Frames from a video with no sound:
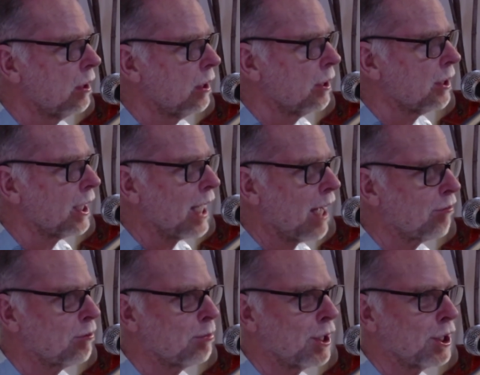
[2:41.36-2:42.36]
that haven't
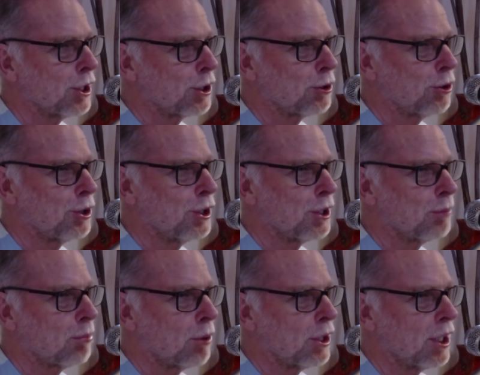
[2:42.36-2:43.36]
been included in
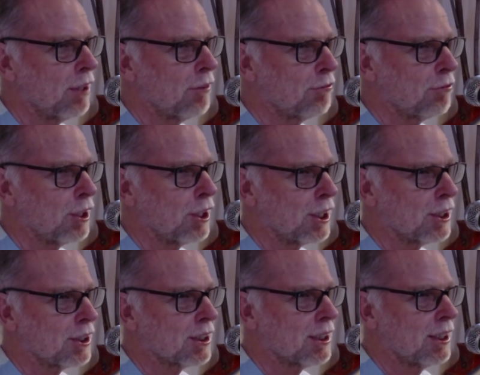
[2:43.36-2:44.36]
body,
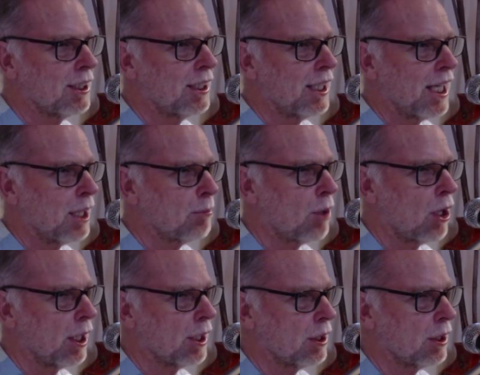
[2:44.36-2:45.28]
feelings, and mind.